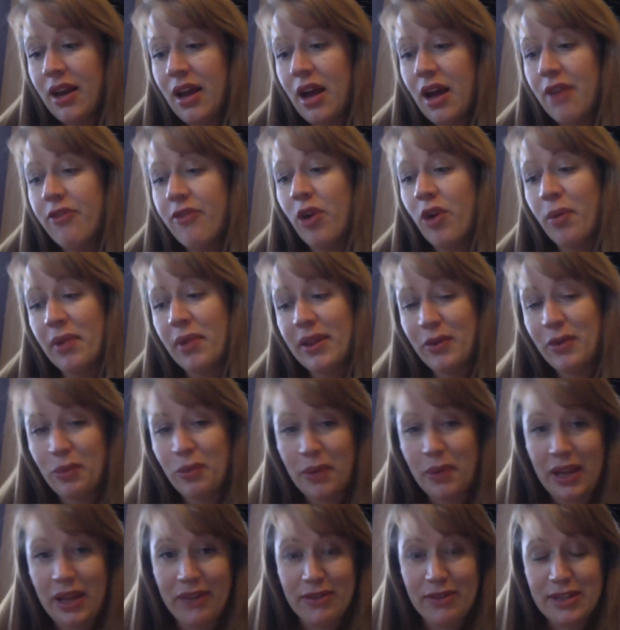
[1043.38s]
Formula will
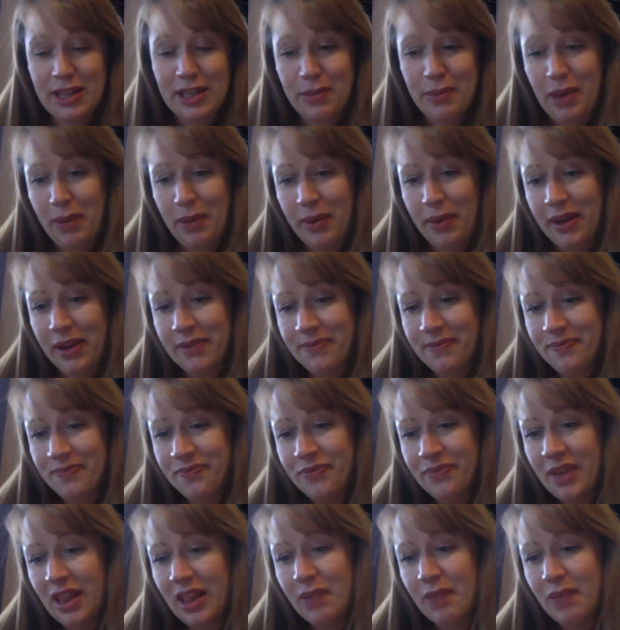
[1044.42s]
be given to the baby.
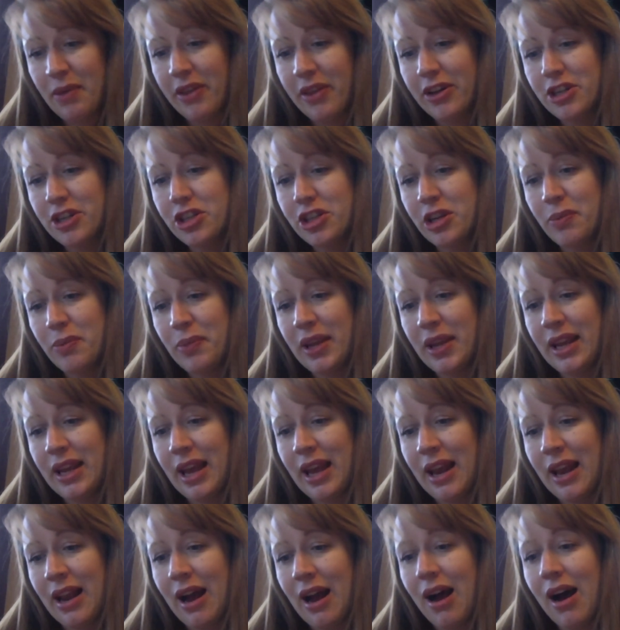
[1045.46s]
The mother should
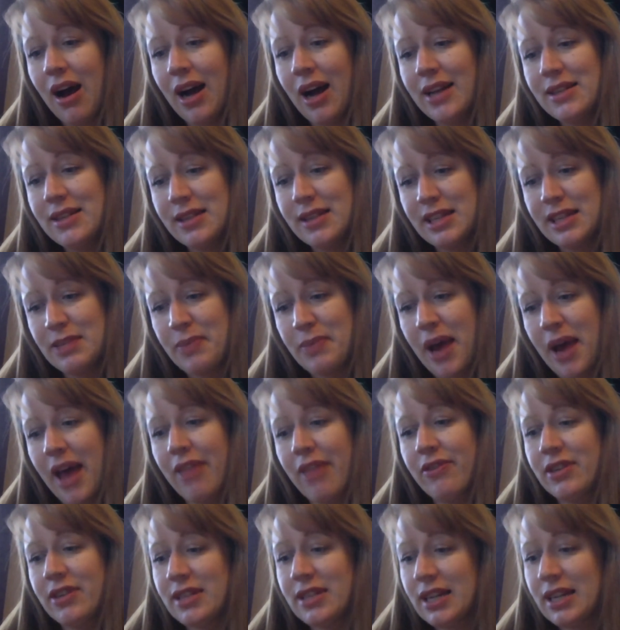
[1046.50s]
begin a hot sits bath
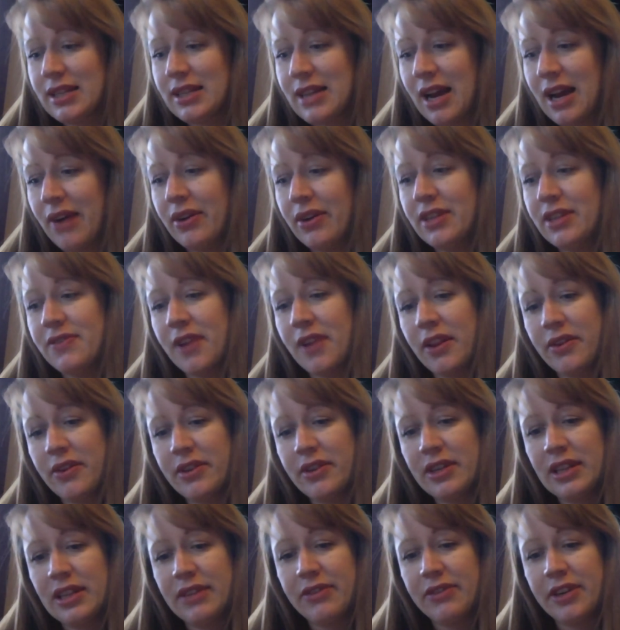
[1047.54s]
for 6 hours following
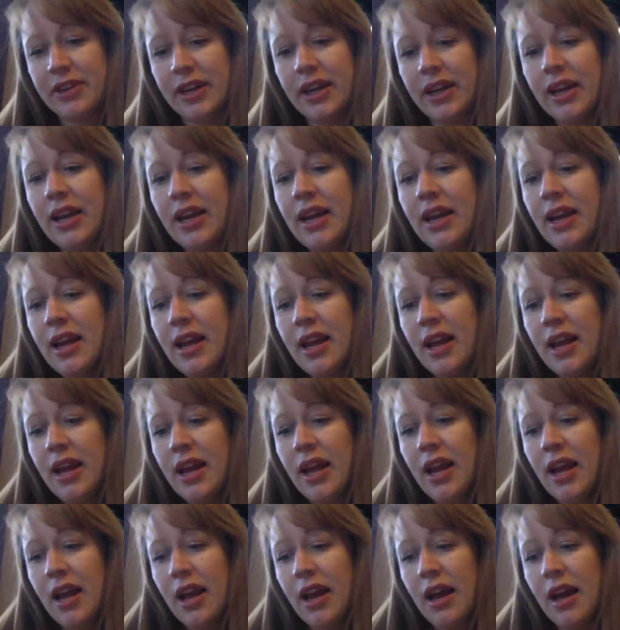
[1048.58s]
delivery.
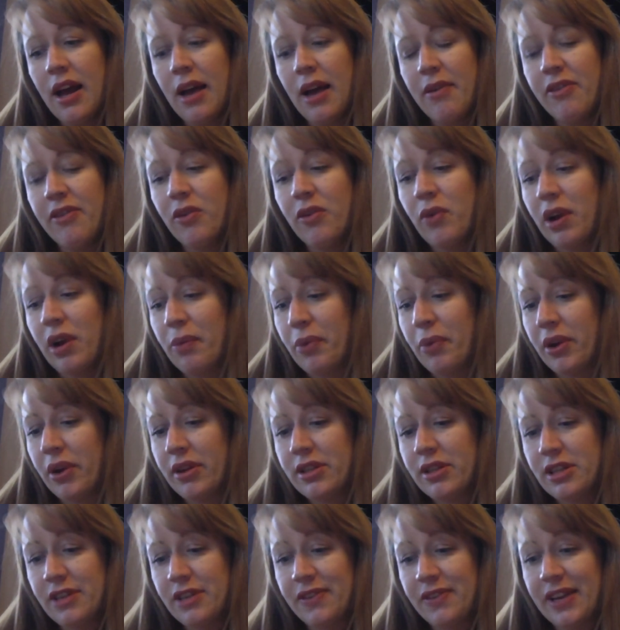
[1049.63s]
If you want a birth
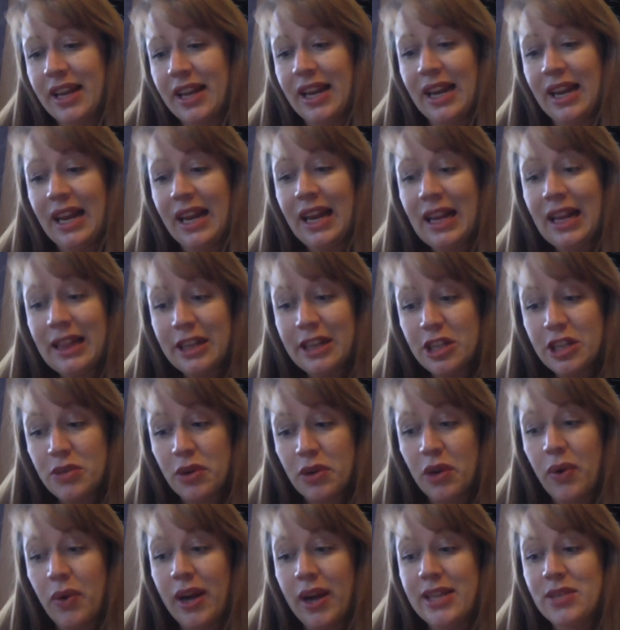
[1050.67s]
certificate in English,
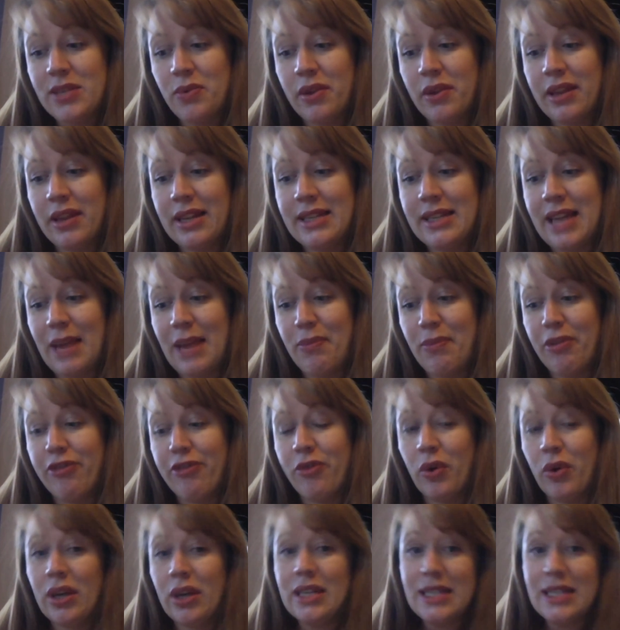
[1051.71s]
request one the day
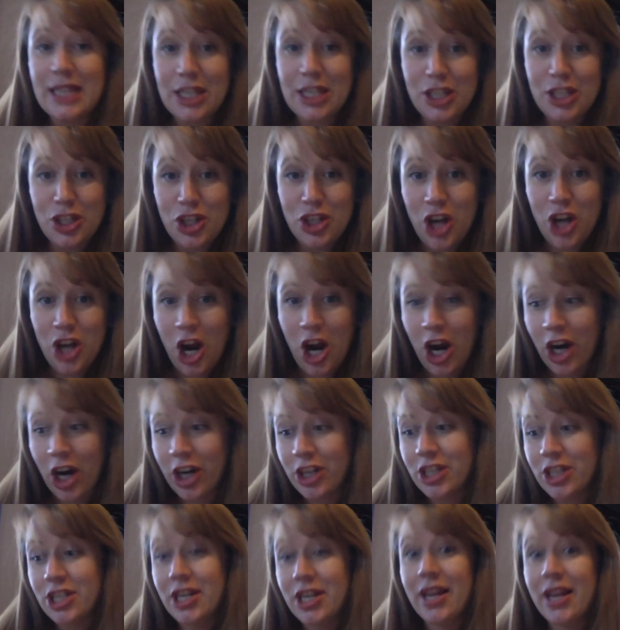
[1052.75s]
before
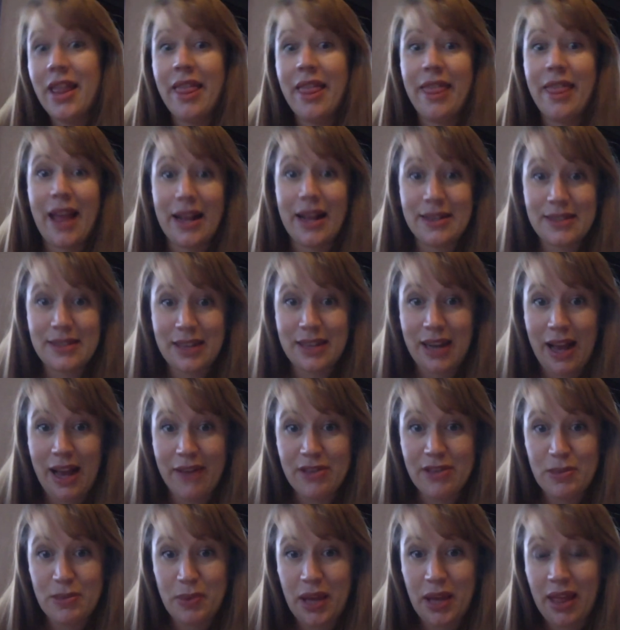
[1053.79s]
discharge. That's going to have
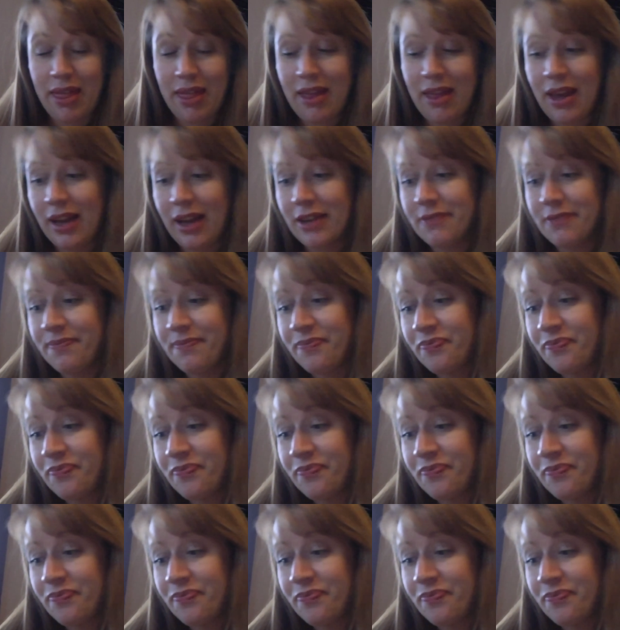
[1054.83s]
to be a thing.